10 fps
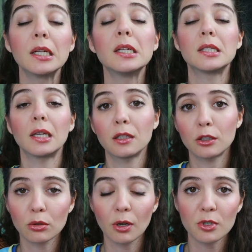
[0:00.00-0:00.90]
is in the
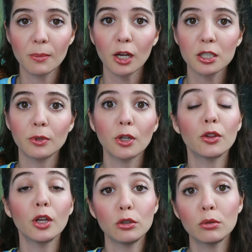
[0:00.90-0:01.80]
description box
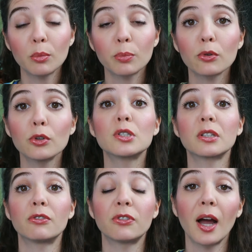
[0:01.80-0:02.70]
below that you can peruse
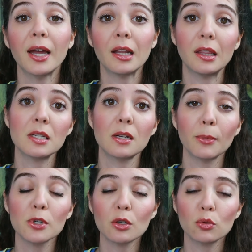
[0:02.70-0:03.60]
and find these
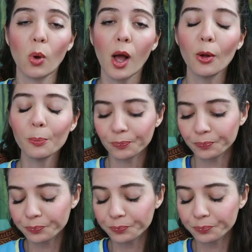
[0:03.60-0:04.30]
numbers as well.